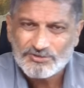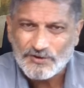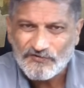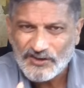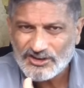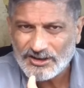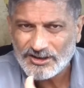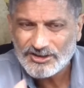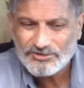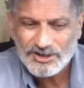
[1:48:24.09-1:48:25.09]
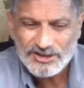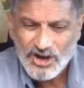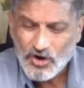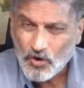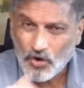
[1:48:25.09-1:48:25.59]
with physical injuries,
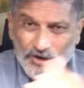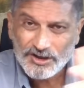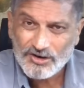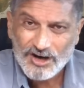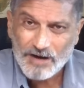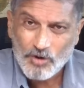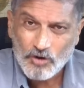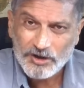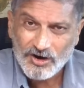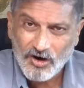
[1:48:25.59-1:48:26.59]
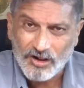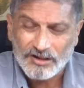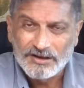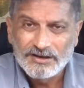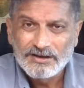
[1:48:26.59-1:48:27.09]
or they don't come home at
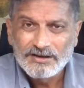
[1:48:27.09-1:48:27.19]
all.